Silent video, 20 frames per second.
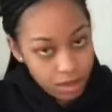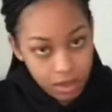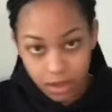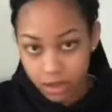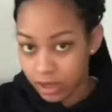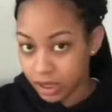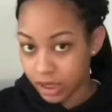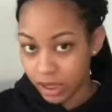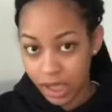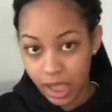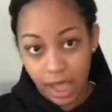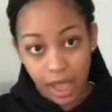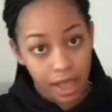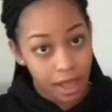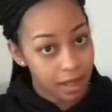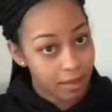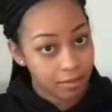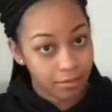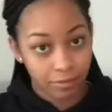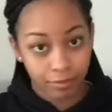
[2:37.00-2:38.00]
yeah,
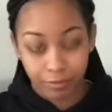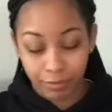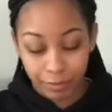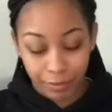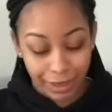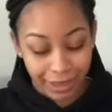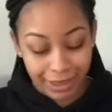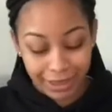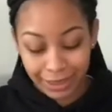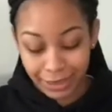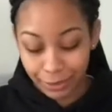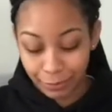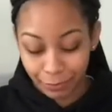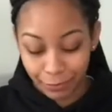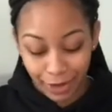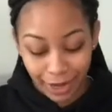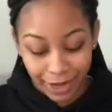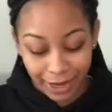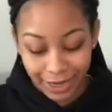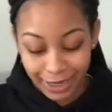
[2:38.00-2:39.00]
I'm about to jump right
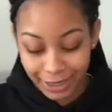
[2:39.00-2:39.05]
in.